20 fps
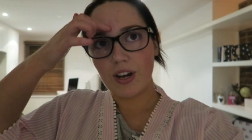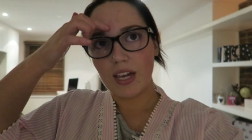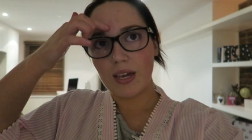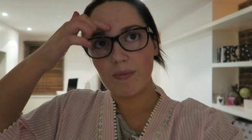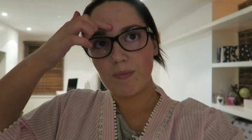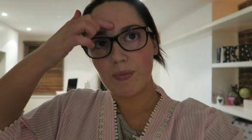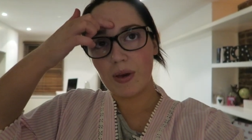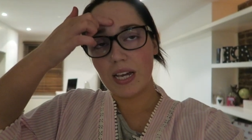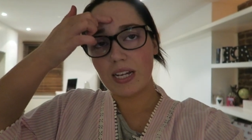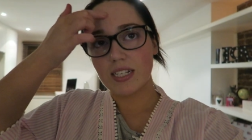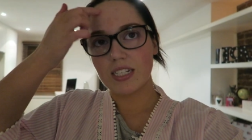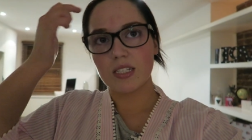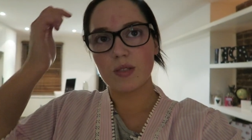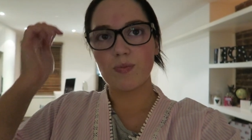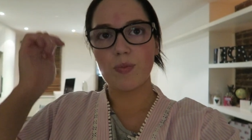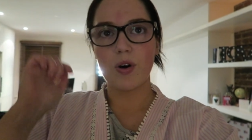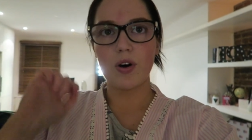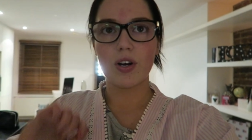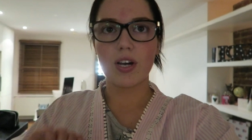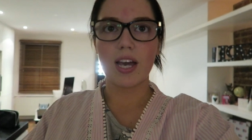Freaking picture
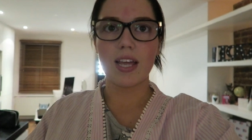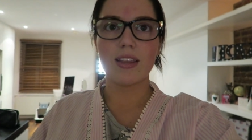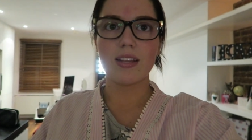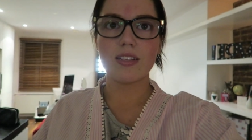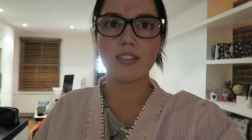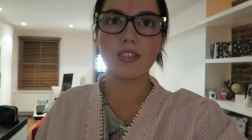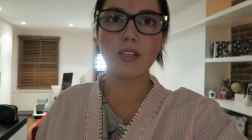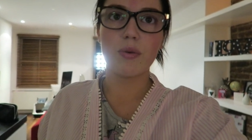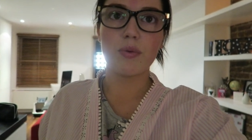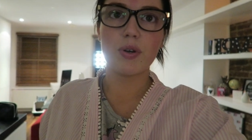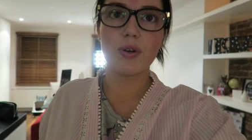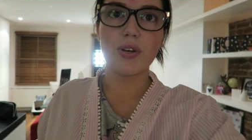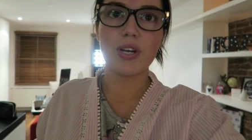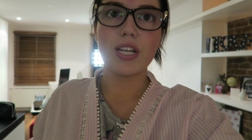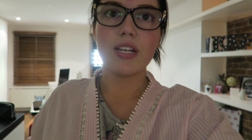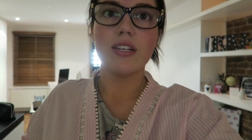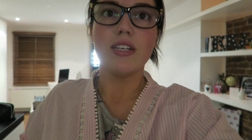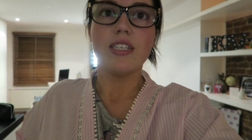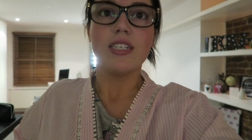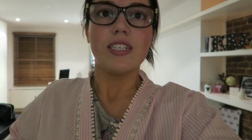spot again, that's so
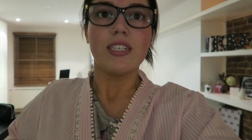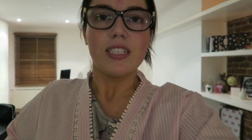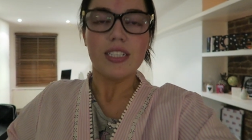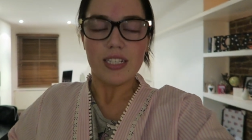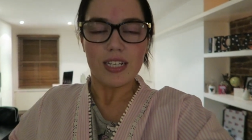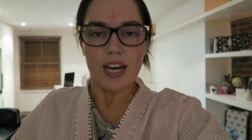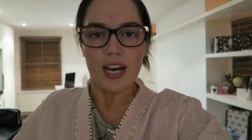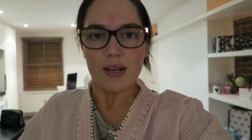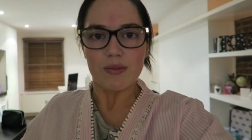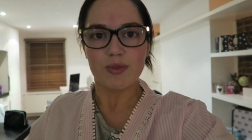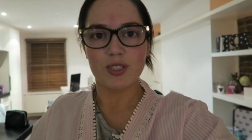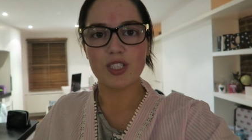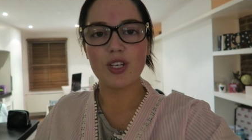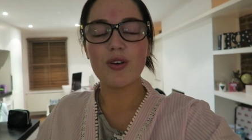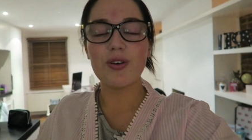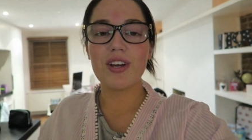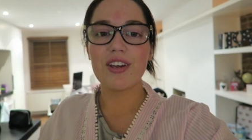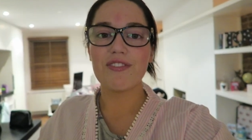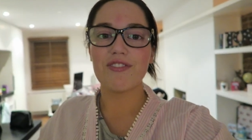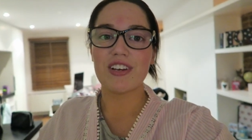annoying. I'm
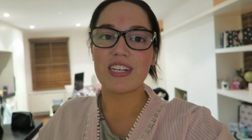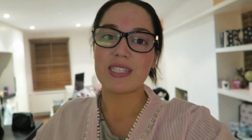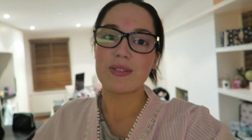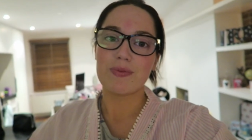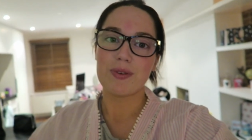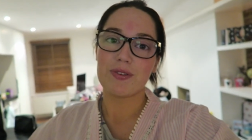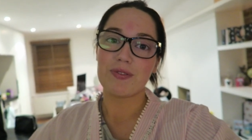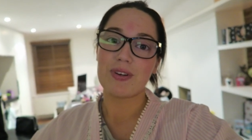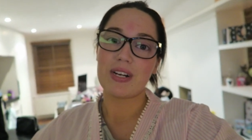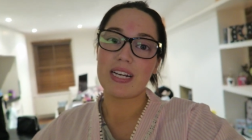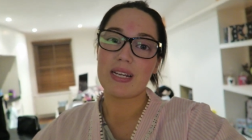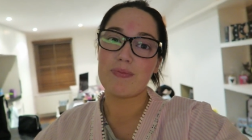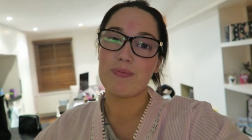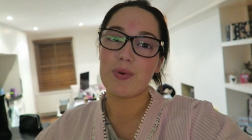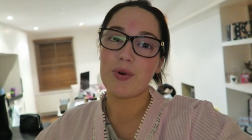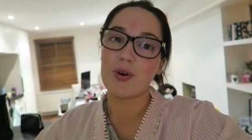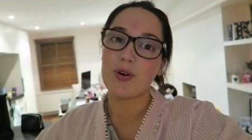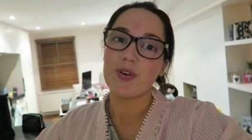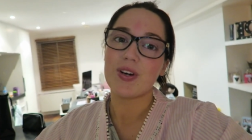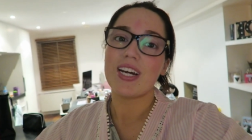sorry if it's been really
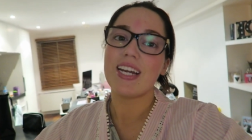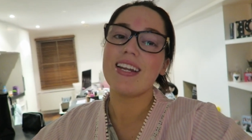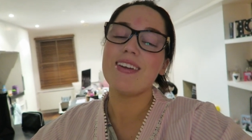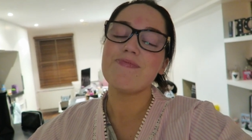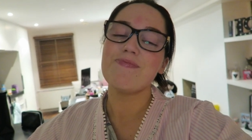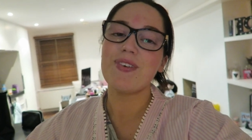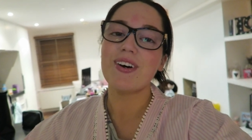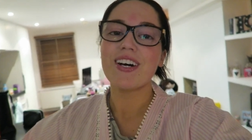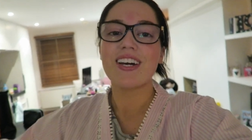boring,